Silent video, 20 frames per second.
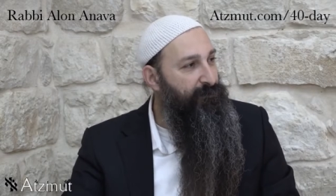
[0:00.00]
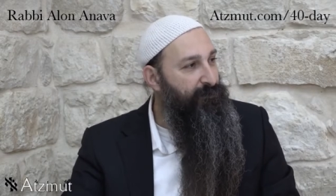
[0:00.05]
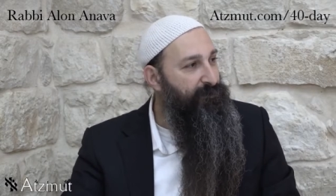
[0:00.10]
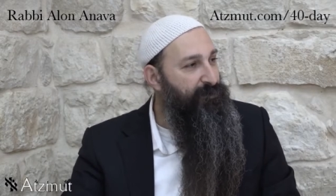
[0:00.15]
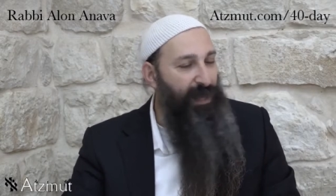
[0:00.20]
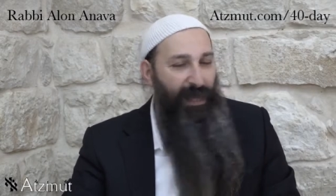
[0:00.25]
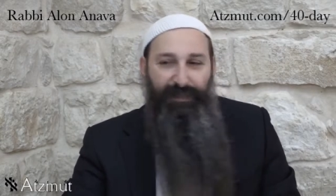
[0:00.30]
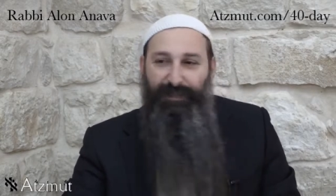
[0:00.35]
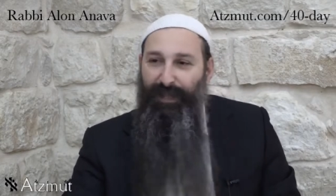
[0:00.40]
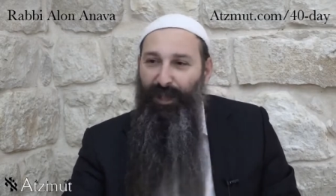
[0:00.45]

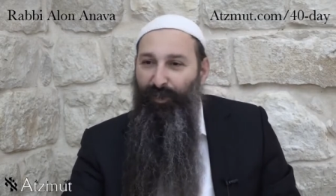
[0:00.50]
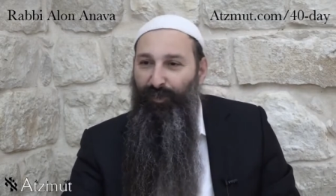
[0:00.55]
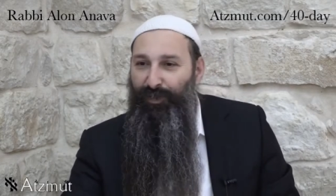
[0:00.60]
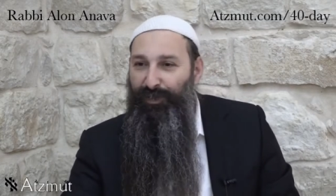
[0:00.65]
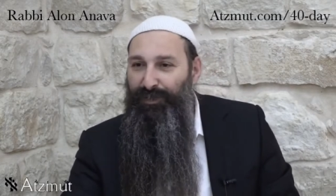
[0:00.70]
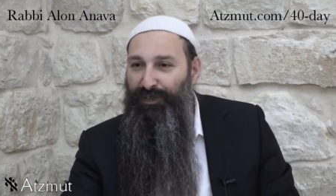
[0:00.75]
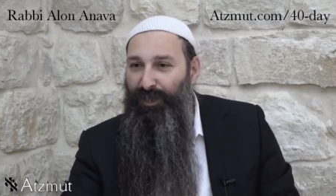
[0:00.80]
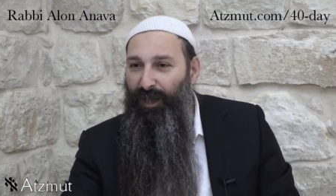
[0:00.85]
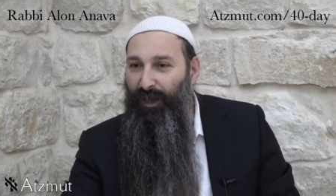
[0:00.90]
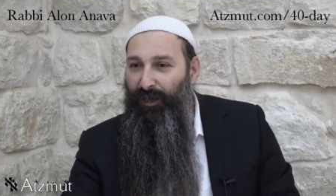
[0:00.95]
That's how
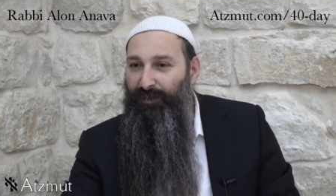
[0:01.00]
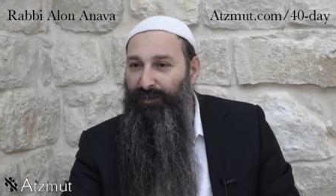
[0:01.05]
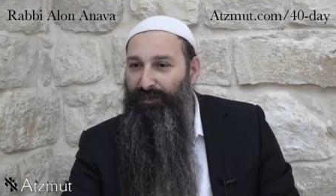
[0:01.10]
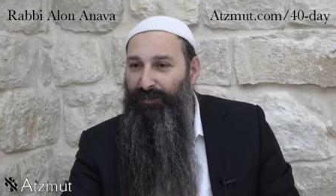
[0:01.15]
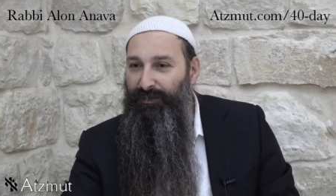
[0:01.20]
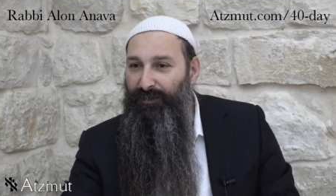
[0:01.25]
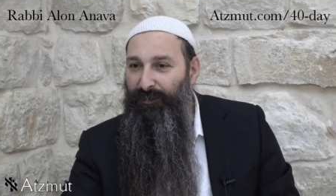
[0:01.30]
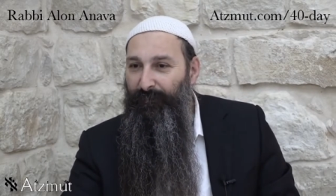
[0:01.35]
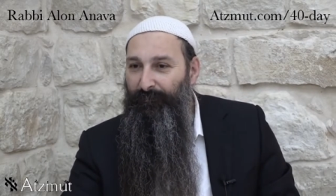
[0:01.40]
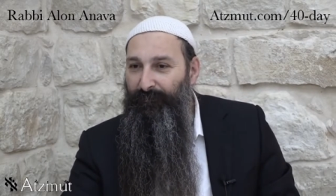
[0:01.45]
it
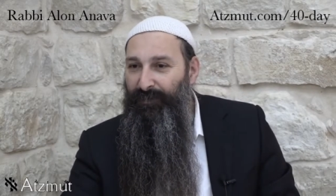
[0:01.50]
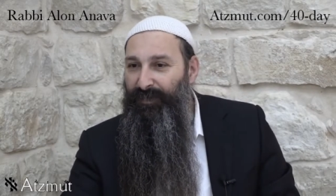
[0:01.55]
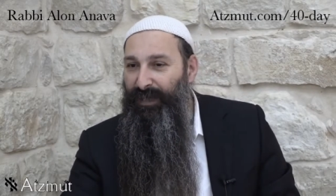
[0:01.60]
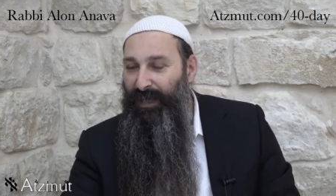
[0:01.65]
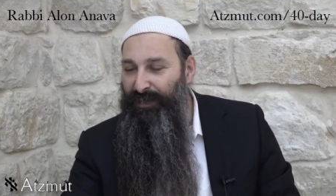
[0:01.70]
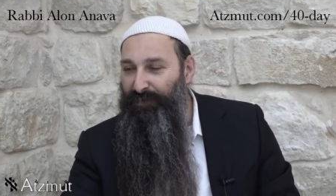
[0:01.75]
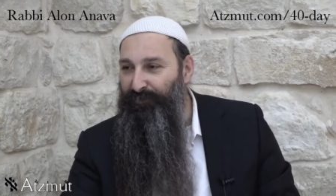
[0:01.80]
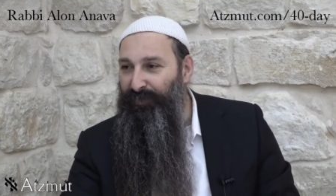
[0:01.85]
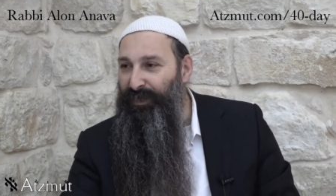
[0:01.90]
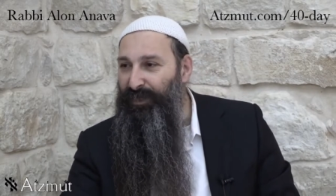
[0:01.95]
starts.
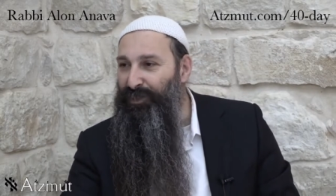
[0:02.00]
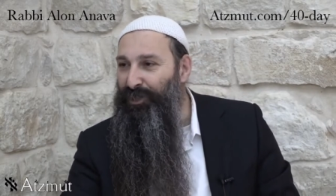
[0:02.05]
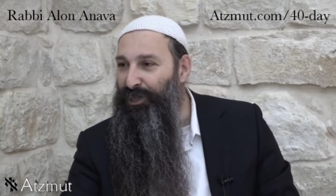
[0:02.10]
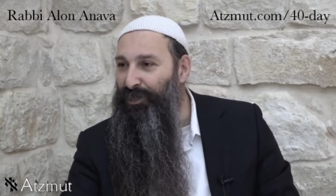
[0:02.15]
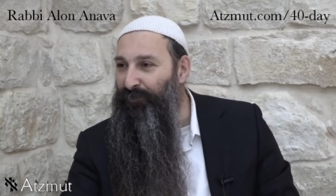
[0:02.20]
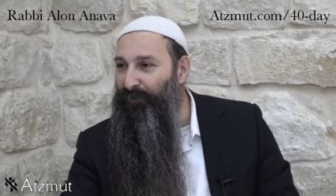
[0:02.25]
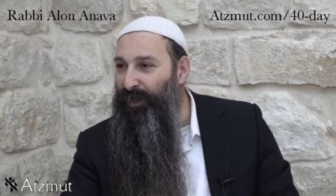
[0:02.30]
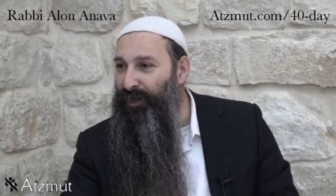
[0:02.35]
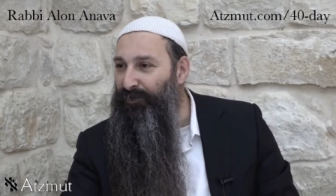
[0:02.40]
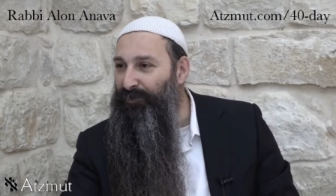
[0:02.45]
That's being
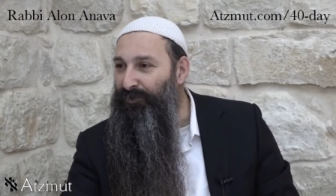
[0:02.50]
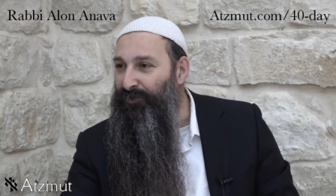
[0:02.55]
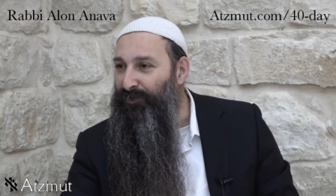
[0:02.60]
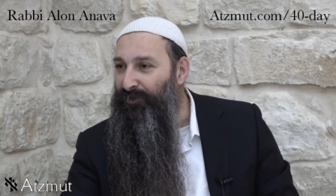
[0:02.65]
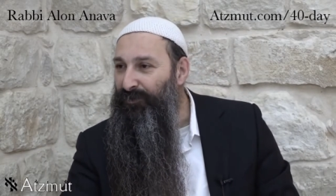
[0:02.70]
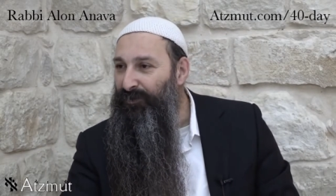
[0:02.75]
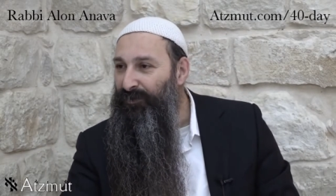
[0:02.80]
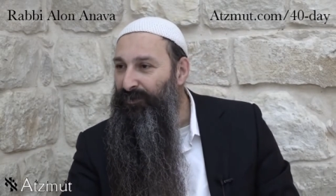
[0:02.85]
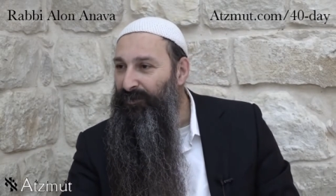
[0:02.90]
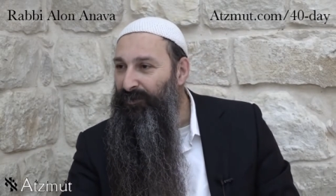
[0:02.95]
judgmental.